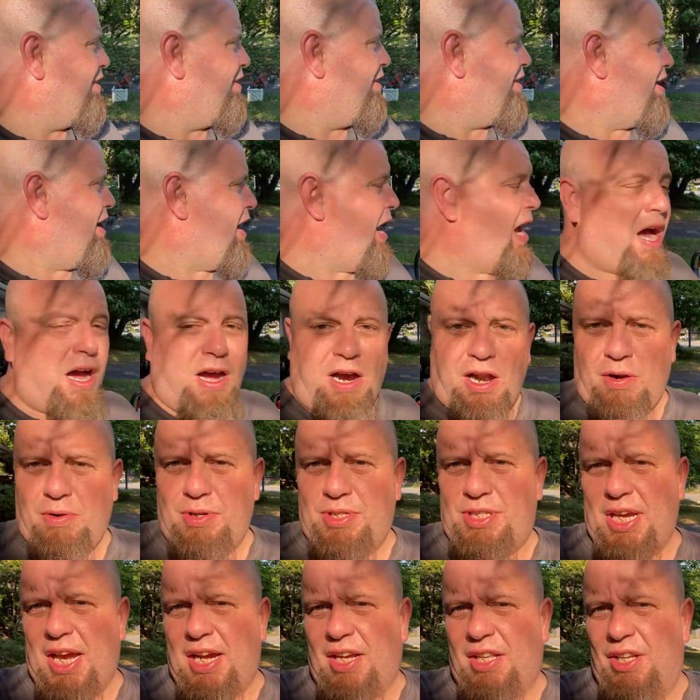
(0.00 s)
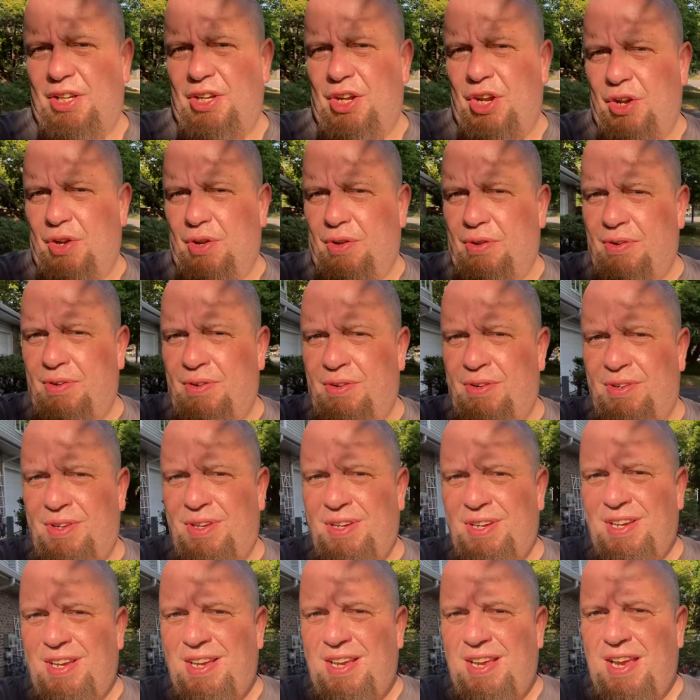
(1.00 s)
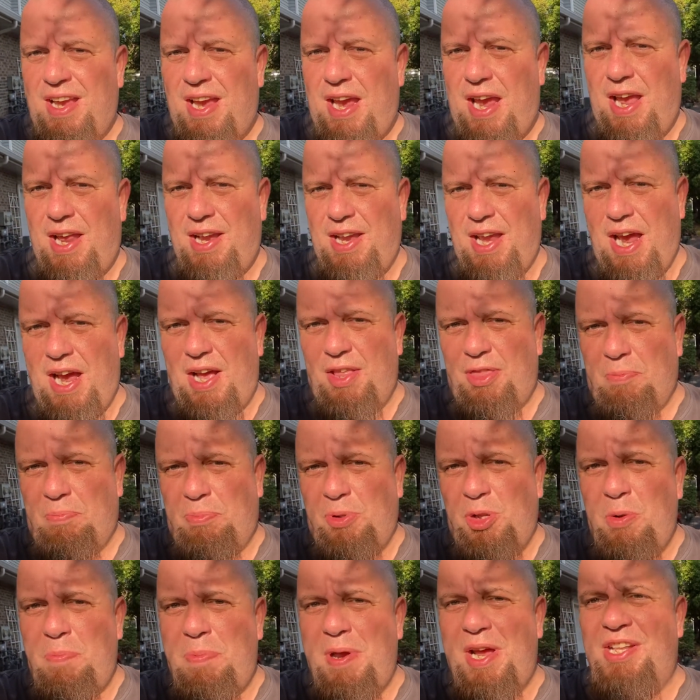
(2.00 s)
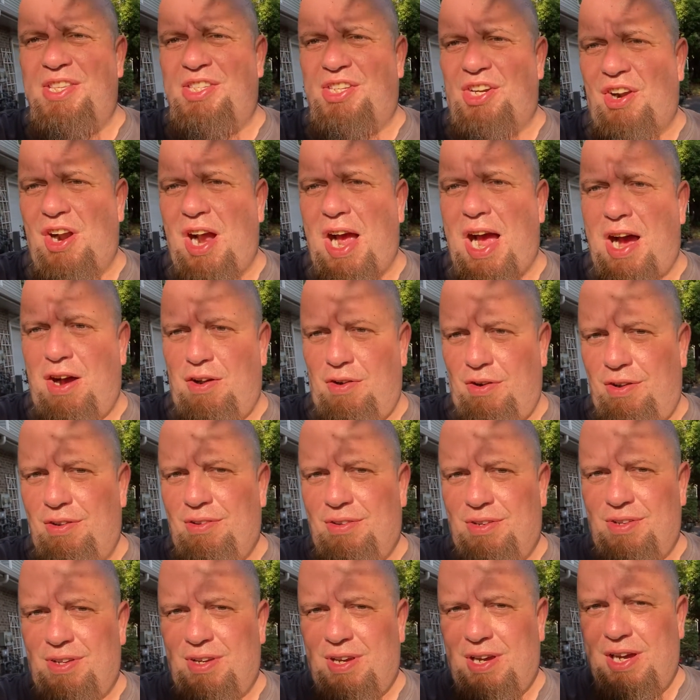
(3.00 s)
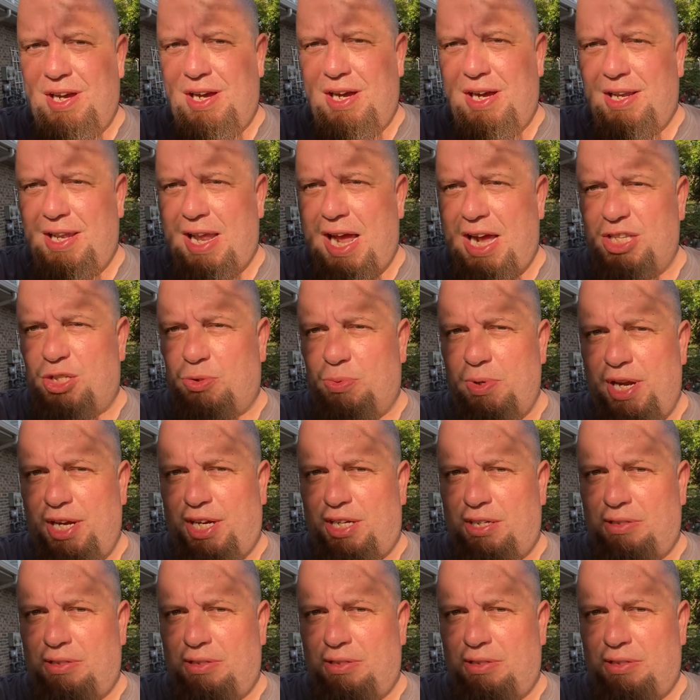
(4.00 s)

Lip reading: Yeah, our recycling dude. And yeah, the blue bins are out. Last week,